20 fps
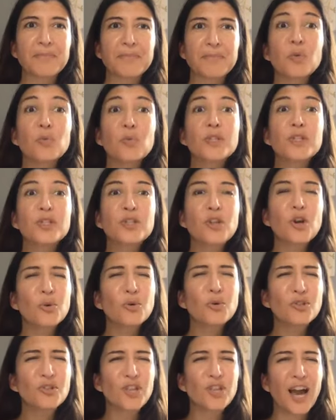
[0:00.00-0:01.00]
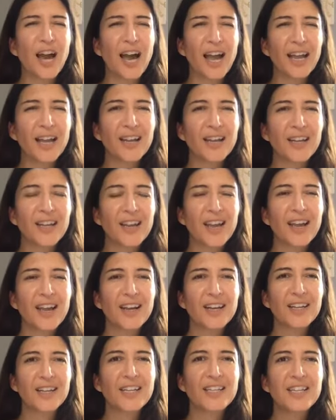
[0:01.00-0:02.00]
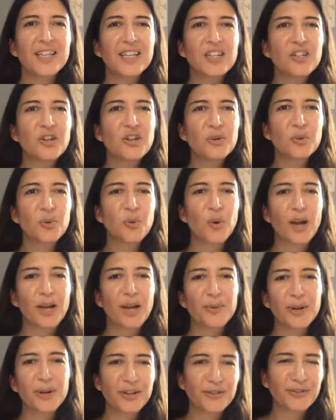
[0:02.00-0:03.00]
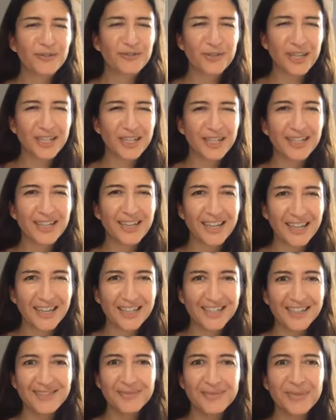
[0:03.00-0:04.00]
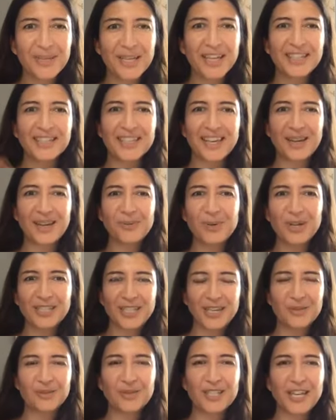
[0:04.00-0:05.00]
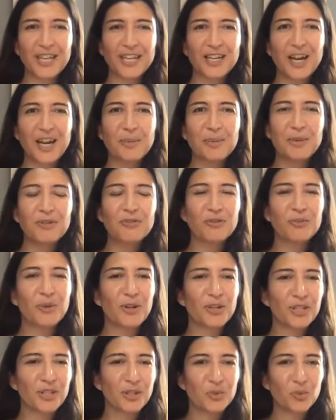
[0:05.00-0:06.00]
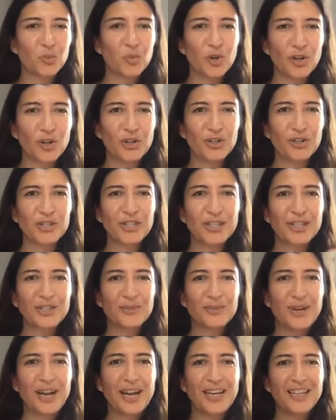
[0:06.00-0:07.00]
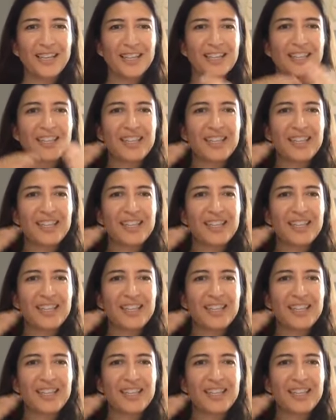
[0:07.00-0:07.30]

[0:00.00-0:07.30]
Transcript: was so shy, and I didn't know quite where I fit in, because I was like coming from all these worlds, right?